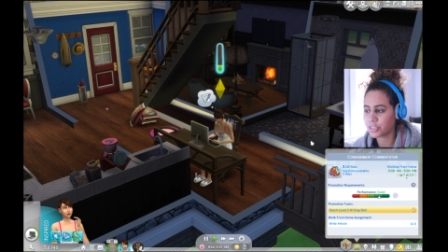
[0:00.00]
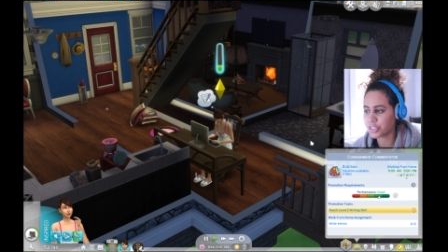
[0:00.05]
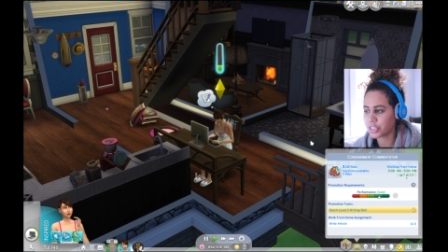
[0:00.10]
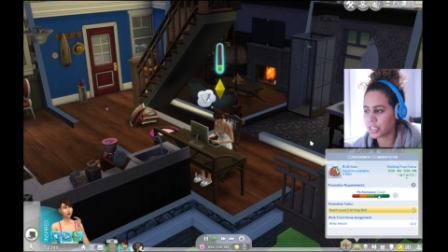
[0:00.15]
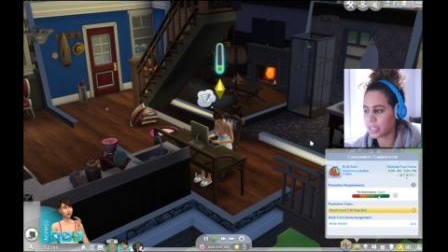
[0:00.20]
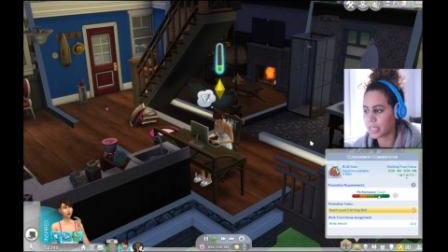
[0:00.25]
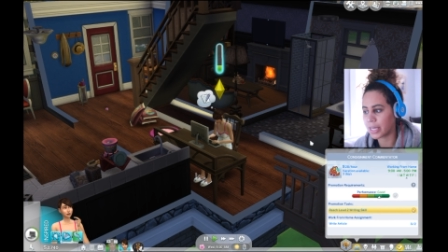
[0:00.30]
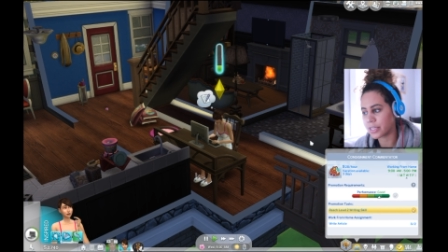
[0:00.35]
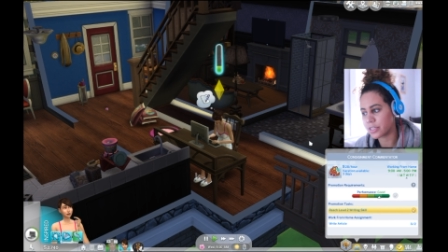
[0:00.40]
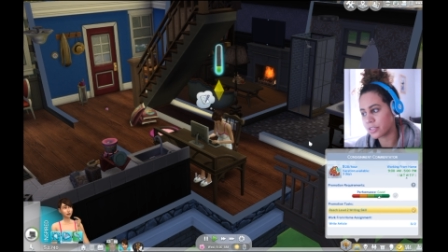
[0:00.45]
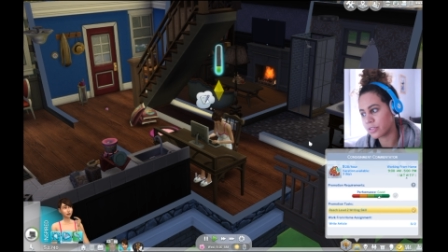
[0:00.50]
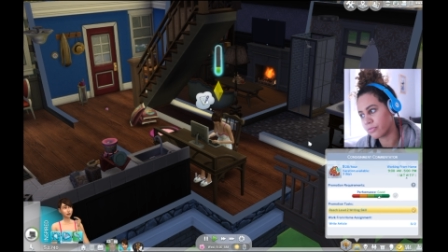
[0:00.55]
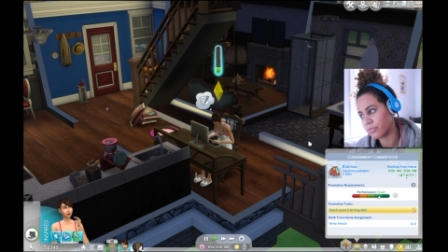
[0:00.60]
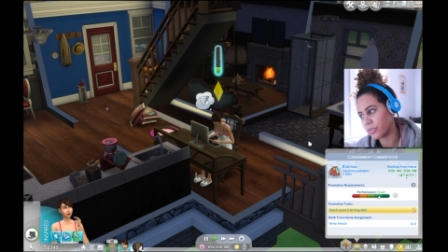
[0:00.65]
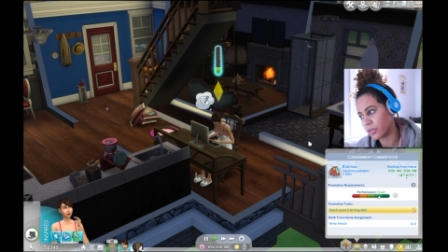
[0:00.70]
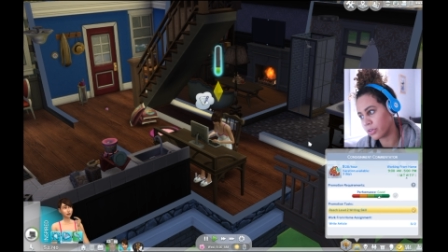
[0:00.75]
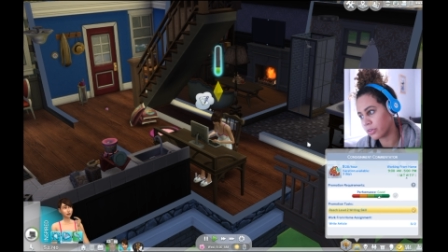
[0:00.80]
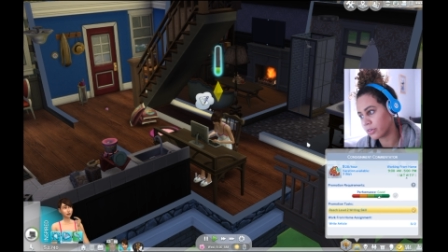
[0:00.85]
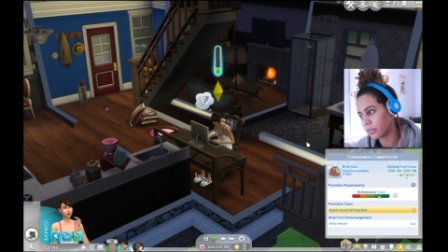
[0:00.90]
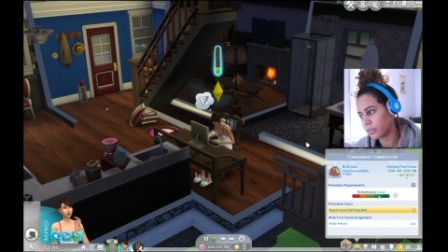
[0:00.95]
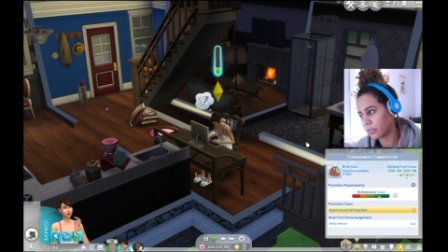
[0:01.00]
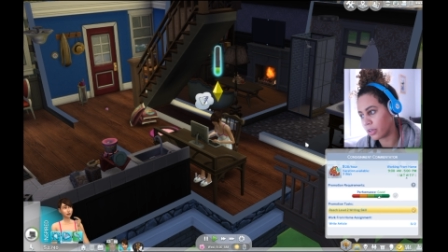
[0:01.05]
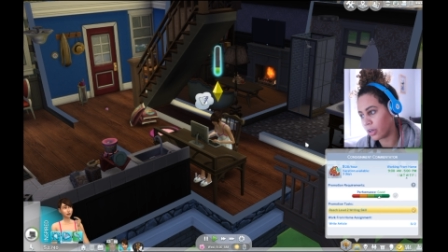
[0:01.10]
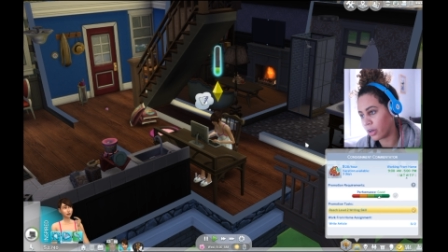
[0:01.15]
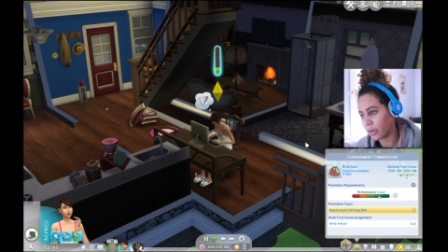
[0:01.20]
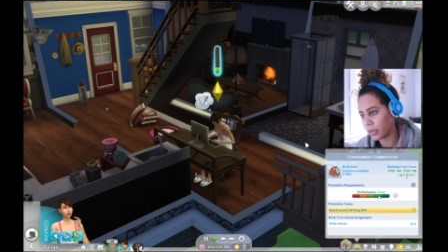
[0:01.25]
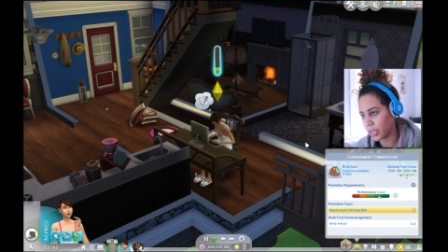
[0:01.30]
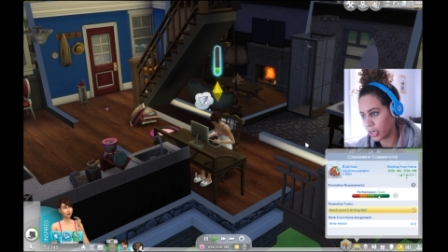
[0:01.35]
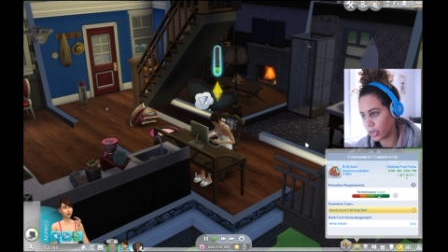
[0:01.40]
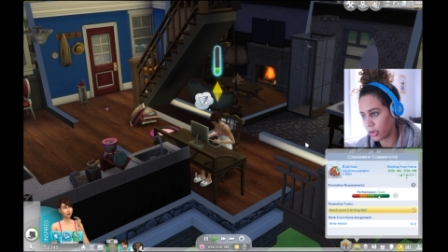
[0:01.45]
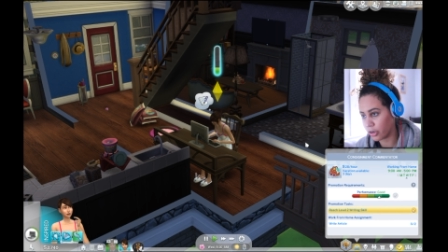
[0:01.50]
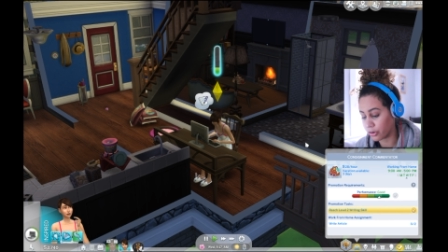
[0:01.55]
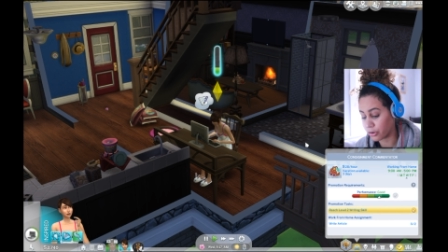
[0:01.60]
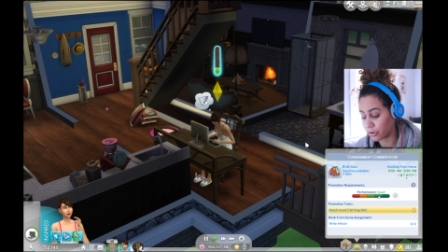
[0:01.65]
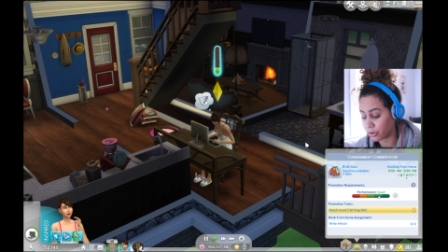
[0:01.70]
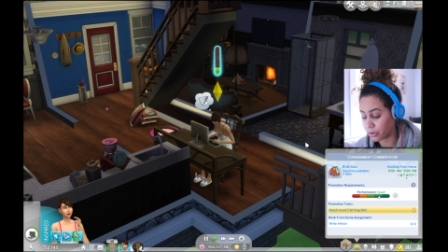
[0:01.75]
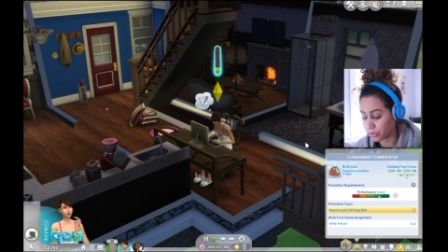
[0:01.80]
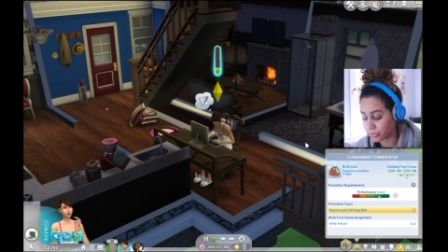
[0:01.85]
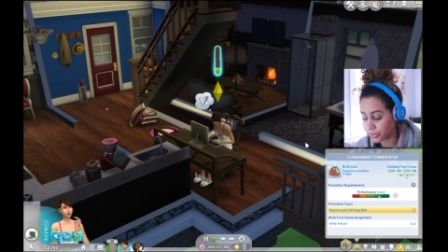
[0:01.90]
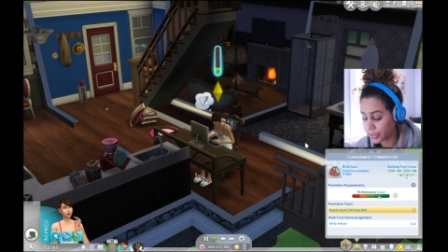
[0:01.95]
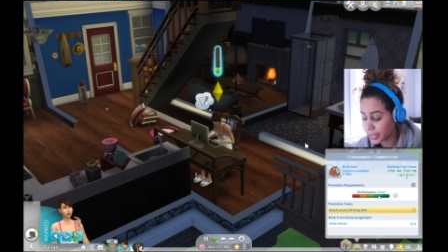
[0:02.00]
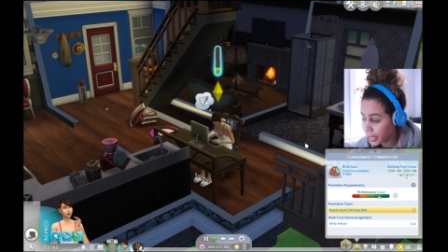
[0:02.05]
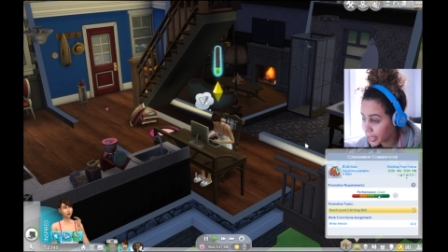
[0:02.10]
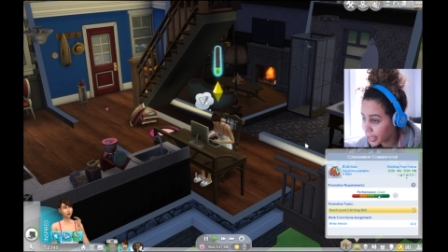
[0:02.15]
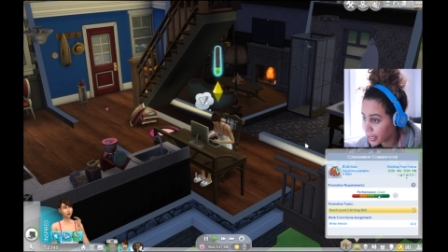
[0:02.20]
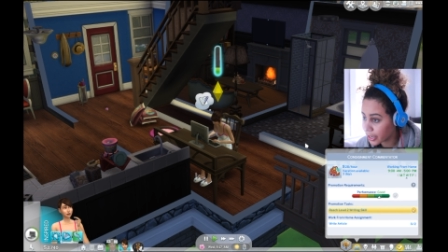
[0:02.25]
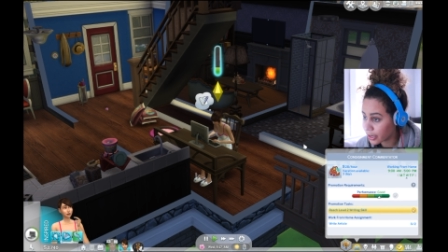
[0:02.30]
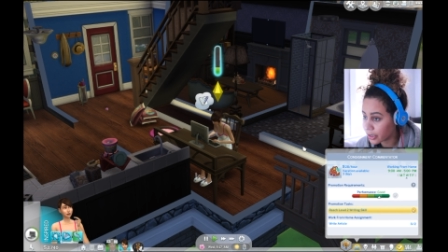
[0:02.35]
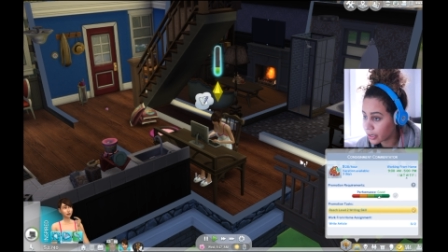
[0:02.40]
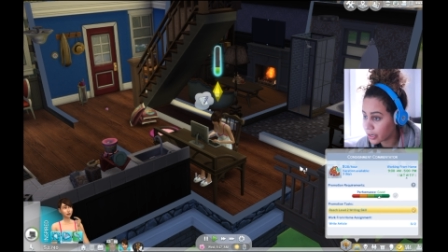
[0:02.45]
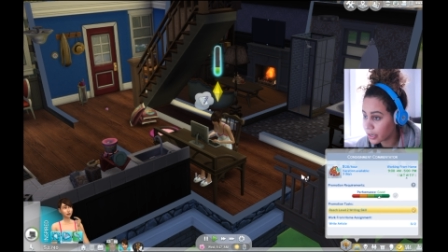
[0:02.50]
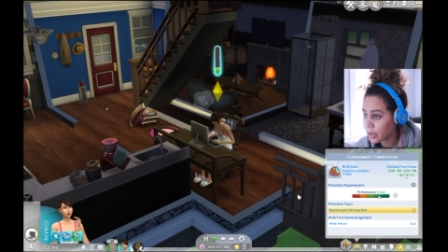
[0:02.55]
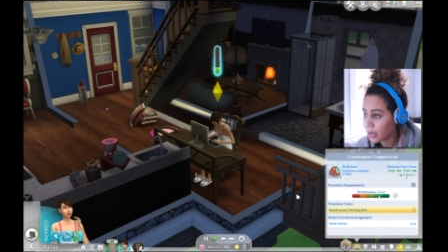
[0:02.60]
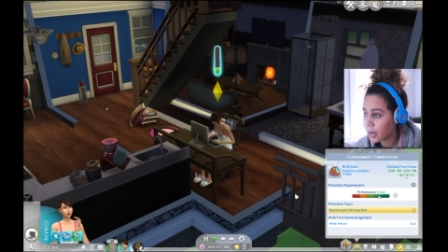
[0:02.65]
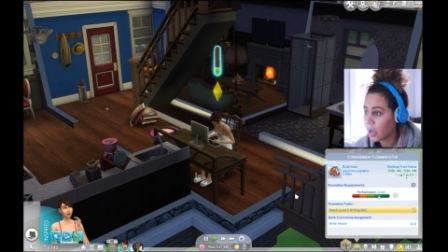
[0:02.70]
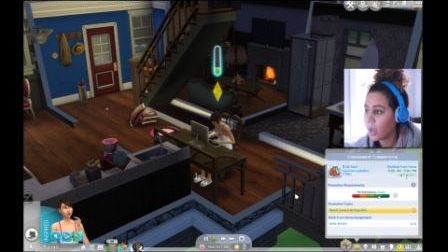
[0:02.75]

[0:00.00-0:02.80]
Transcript: she gets further along in her career,